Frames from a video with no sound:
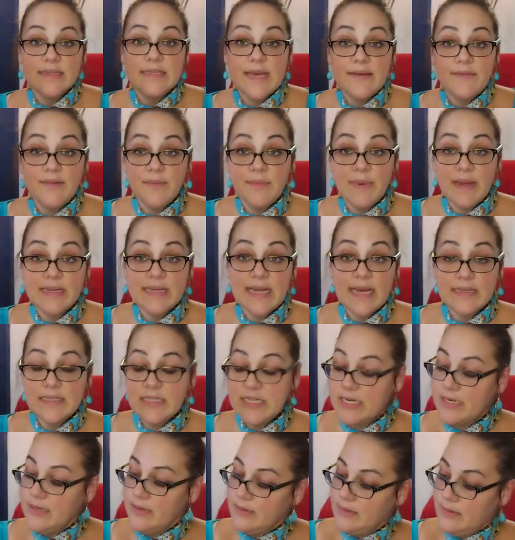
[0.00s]
David
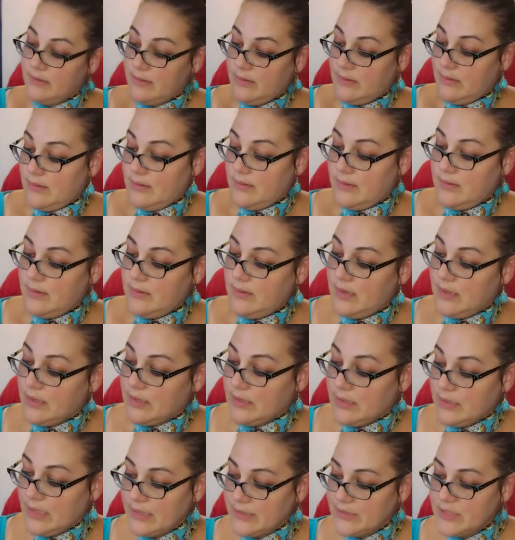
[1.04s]
Baldacci, The
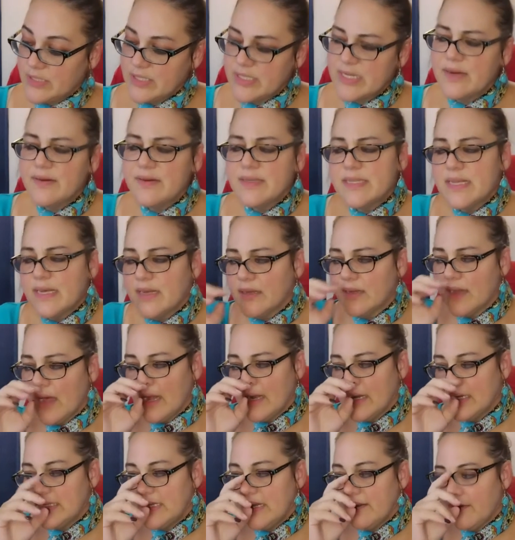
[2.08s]
Collectors. There was a
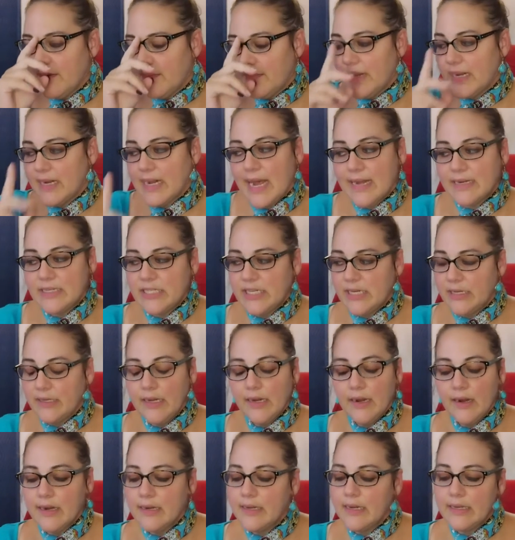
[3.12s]
lot of David Baldacci in
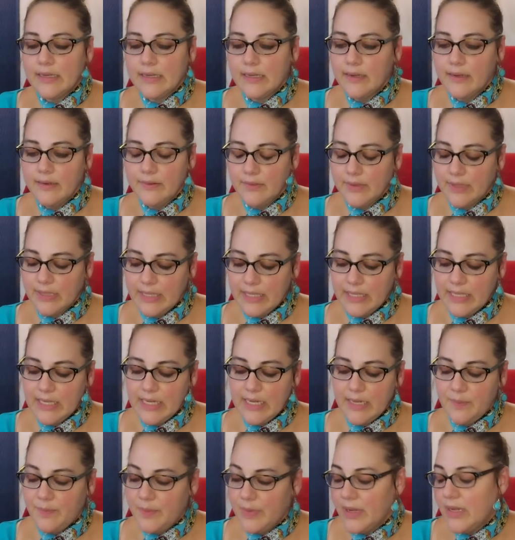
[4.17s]
there. I didn't really
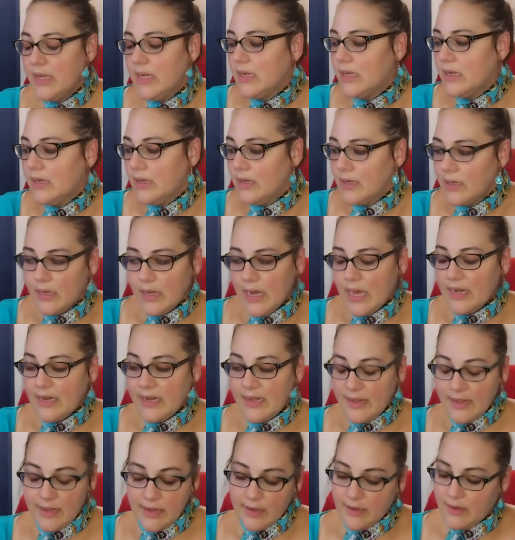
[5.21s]
keep
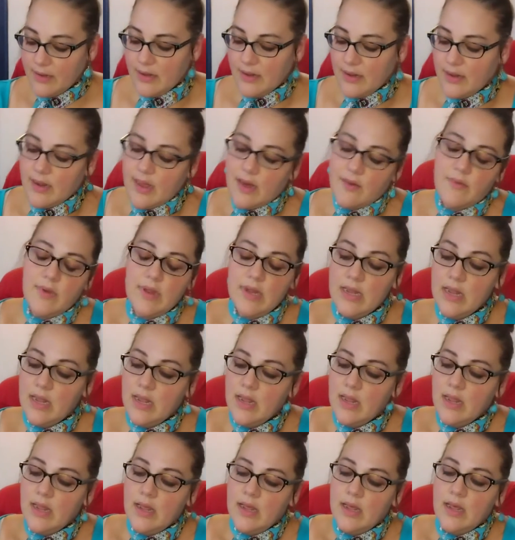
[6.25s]
anything other than that one.
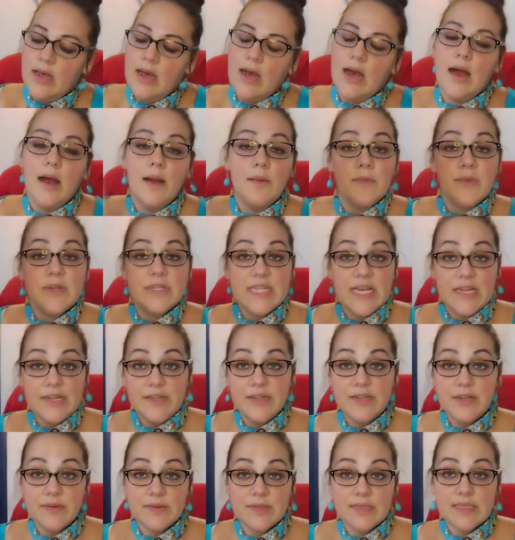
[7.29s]
Pretend
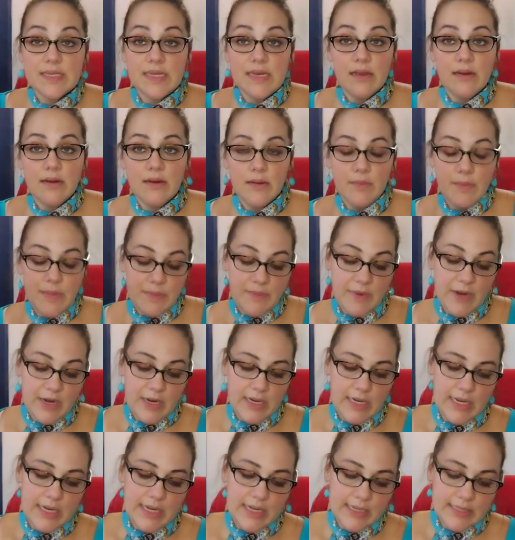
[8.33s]
You Don't See Her by
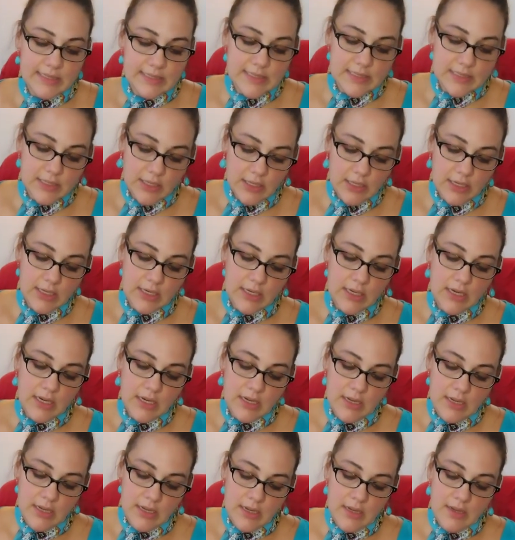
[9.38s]
Mary Higgins Clark,
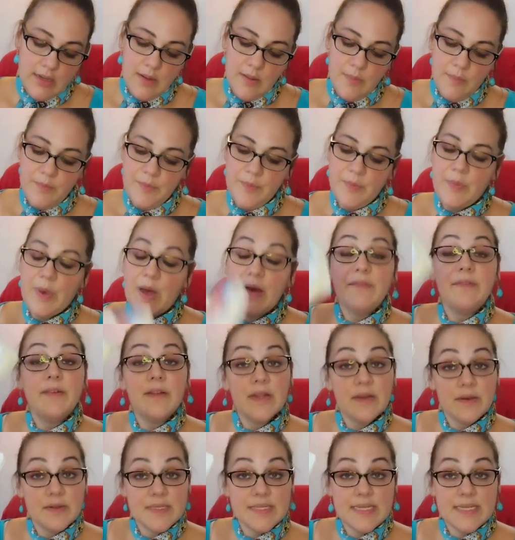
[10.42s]
Buffalo